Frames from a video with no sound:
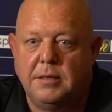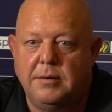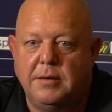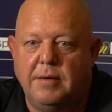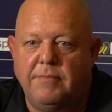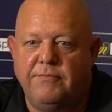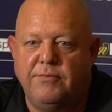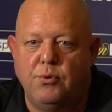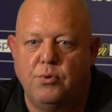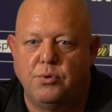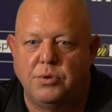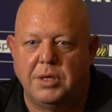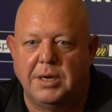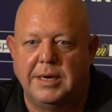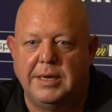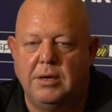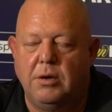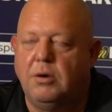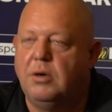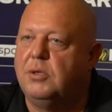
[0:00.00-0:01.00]

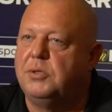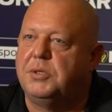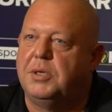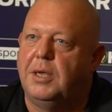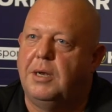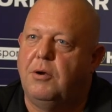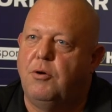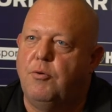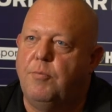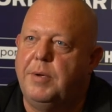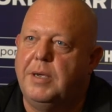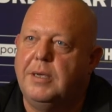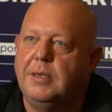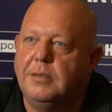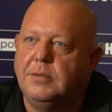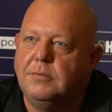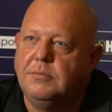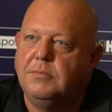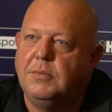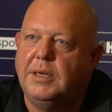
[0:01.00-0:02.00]
Unfortunately, I lost it a little bit
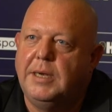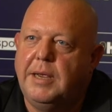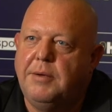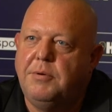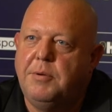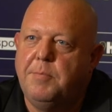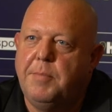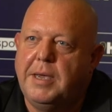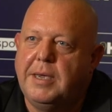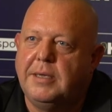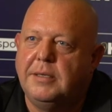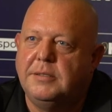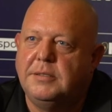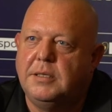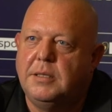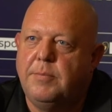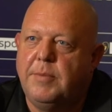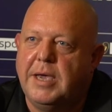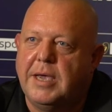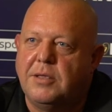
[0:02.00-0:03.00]
and allowed him back into
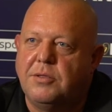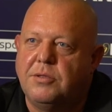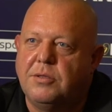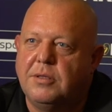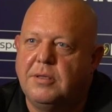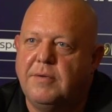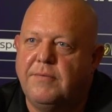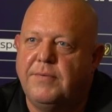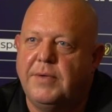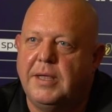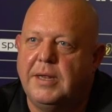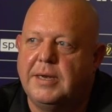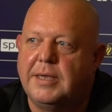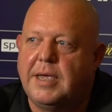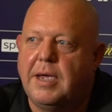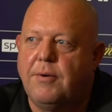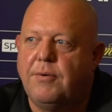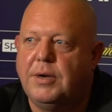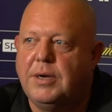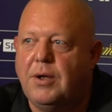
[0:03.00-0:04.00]
the match. If that had
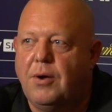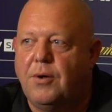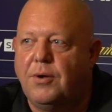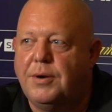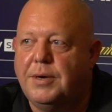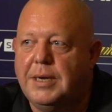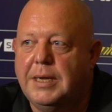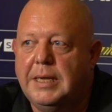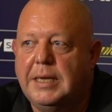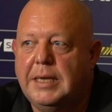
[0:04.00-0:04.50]
carried on,